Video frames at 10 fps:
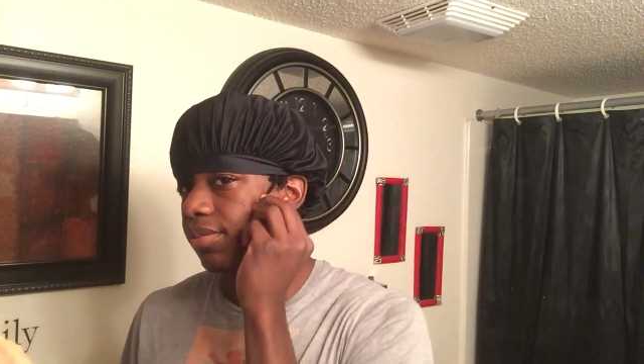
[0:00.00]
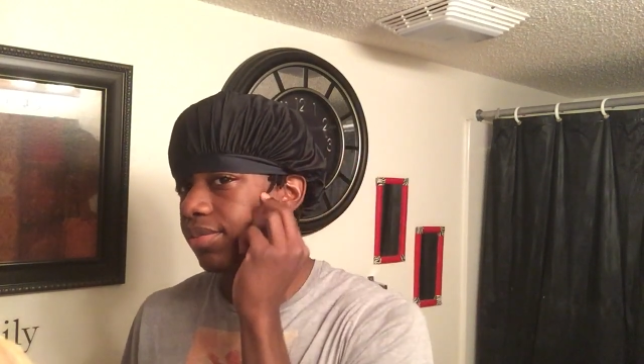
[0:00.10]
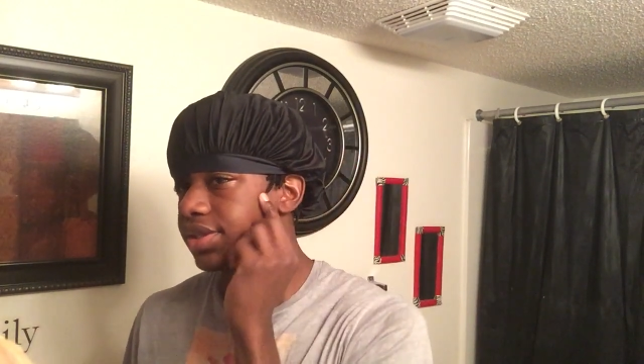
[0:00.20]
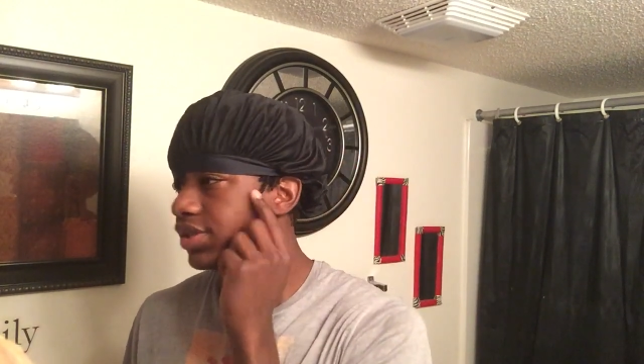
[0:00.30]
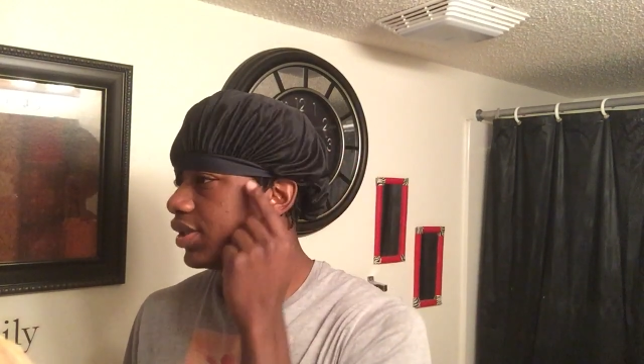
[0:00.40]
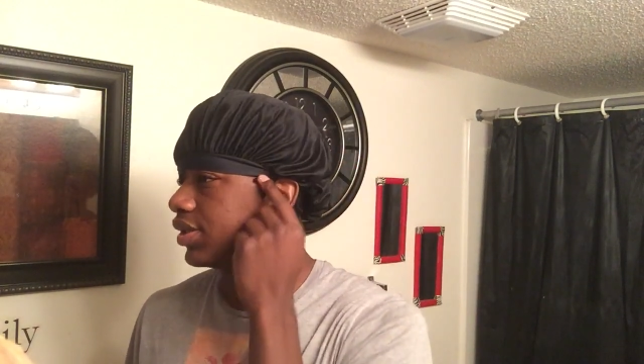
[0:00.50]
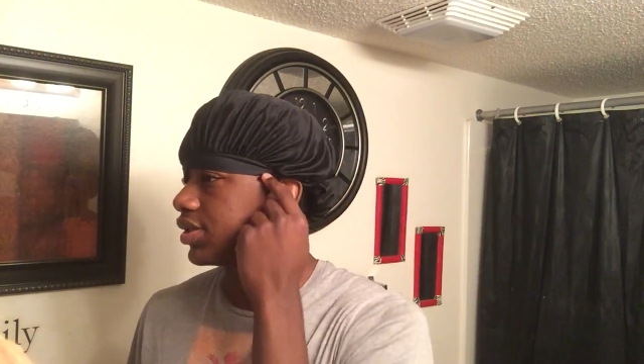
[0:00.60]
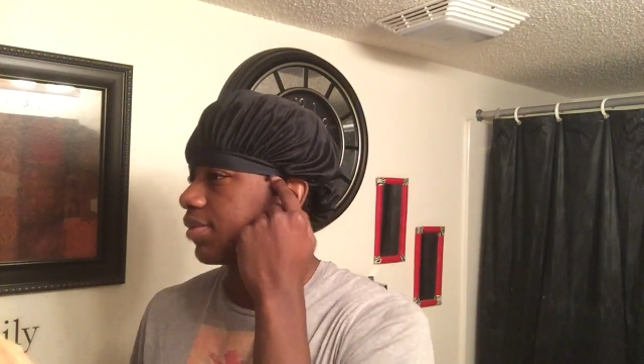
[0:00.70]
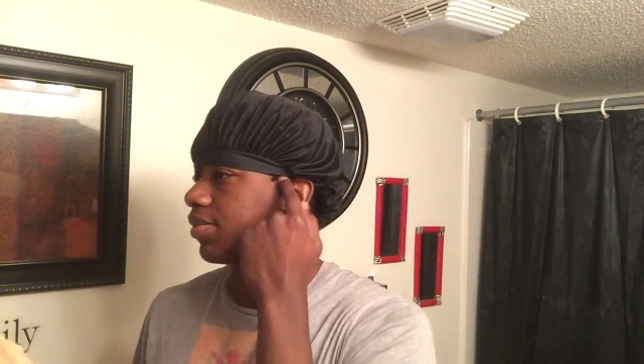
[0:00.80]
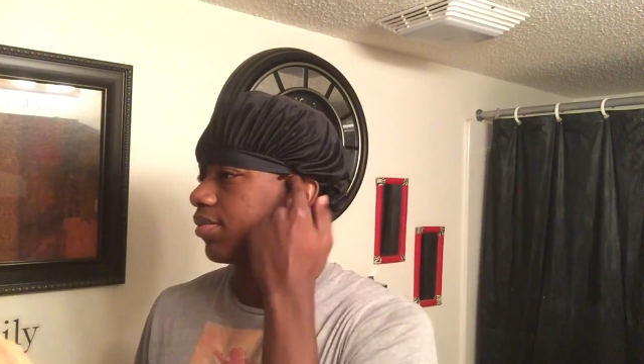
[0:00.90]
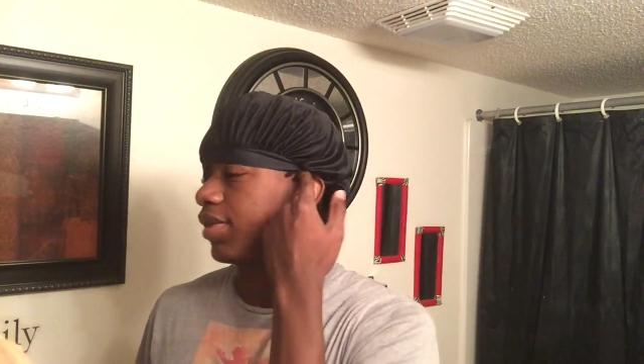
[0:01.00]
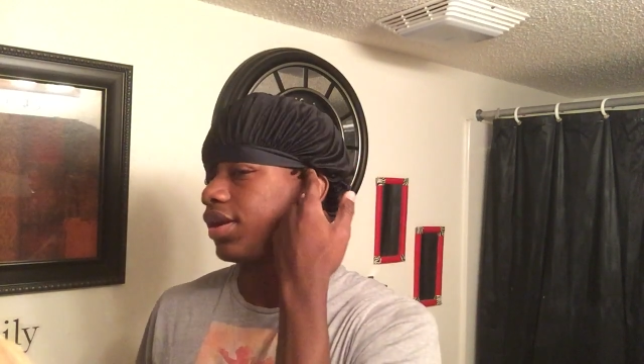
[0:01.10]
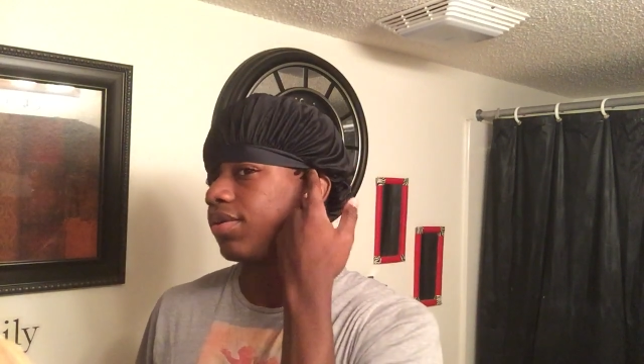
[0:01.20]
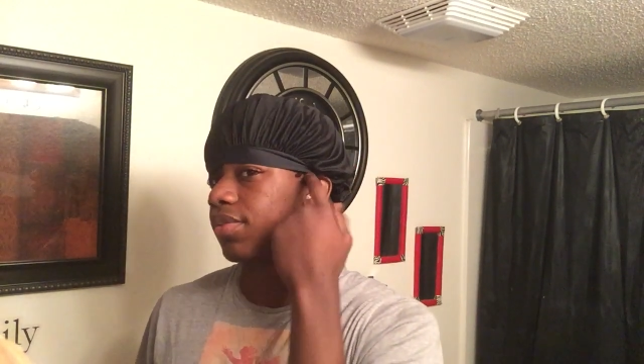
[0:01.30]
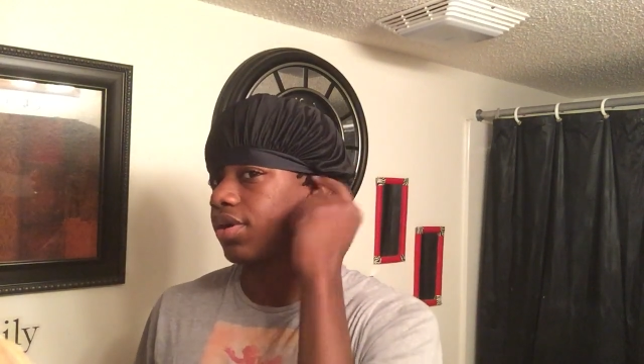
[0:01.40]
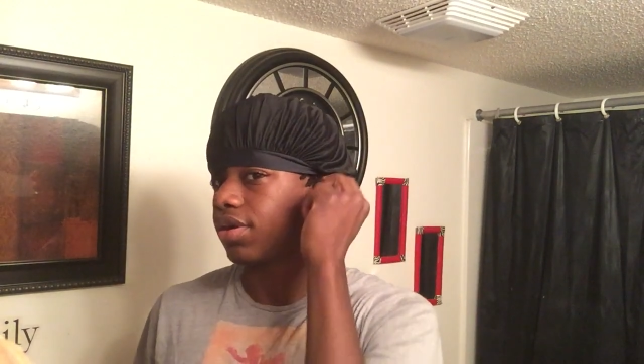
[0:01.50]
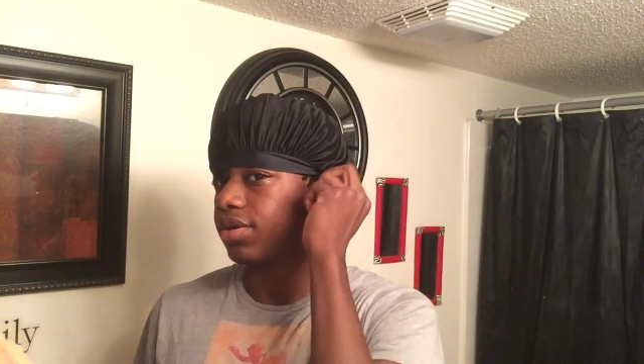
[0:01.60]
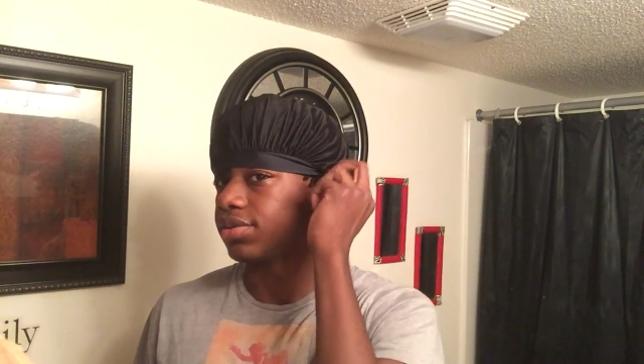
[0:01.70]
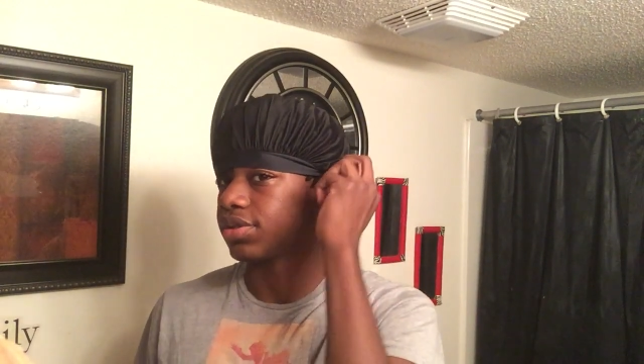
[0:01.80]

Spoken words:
mess these up and make them curl up.